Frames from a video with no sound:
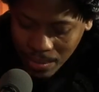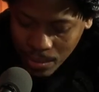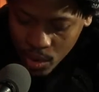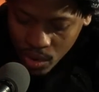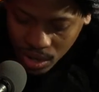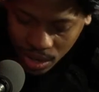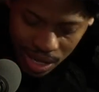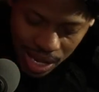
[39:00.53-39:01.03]

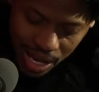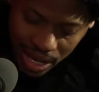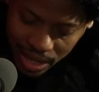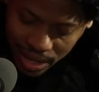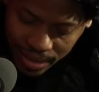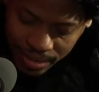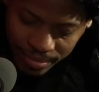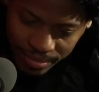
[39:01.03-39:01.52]
more
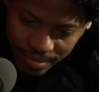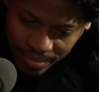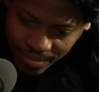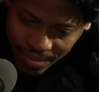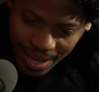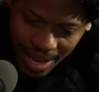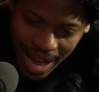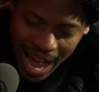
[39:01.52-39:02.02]
like
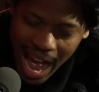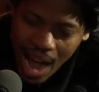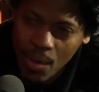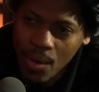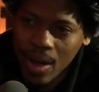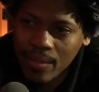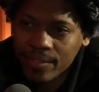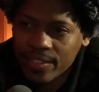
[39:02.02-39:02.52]

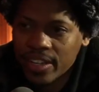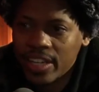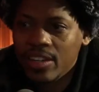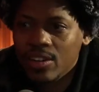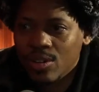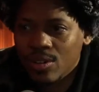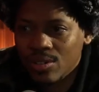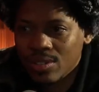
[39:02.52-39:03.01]
how I
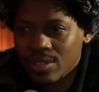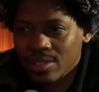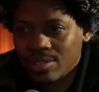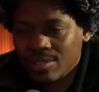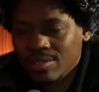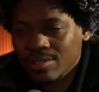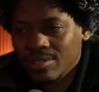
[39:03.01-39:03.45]
feel and